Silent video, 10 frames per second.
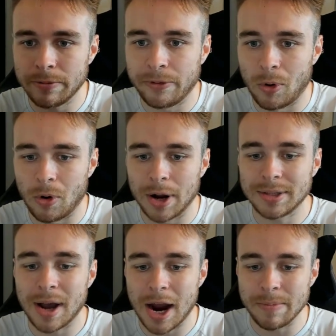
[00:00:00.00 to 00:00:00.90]
for a
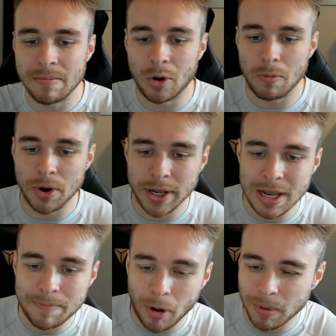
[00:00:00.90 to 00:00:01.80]
tiny bit more money.
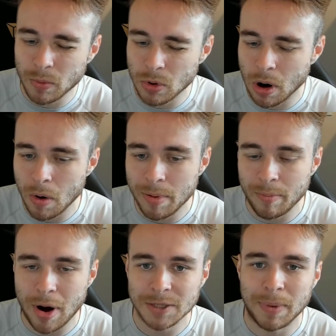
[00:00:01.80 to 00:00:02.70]
He probably will go up in
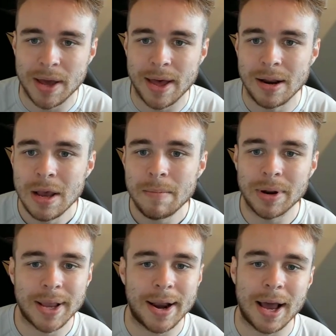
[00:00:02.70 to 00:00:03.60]
price by then, but
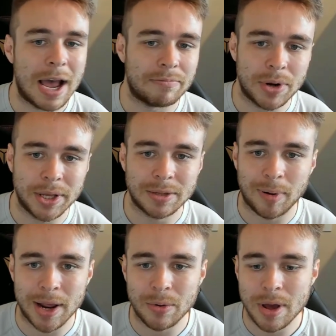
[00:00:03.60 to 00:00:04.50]
again, I have money to
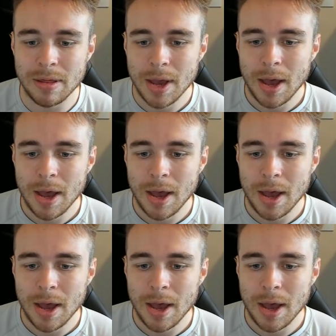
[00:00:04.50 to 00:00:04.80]
play with.